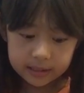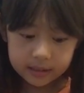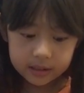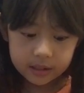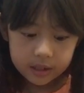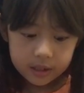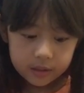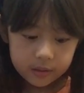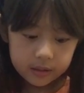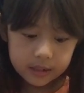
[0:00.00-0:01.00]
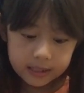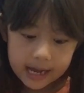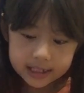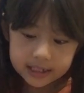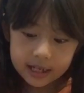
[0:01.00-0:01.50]

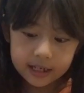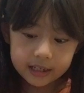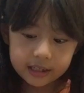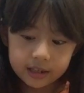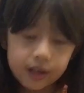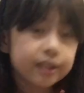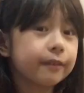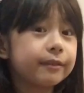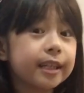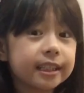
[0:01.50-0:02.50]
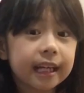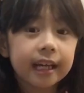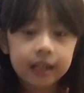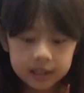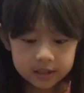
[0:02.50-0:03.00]
it has like lots
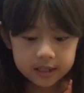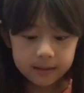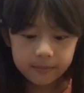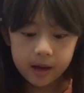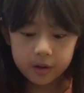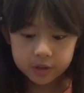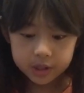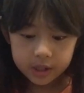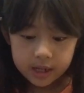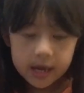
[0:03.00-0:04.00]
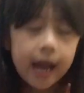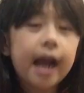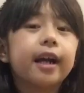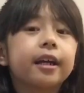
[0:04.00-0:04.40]
of details about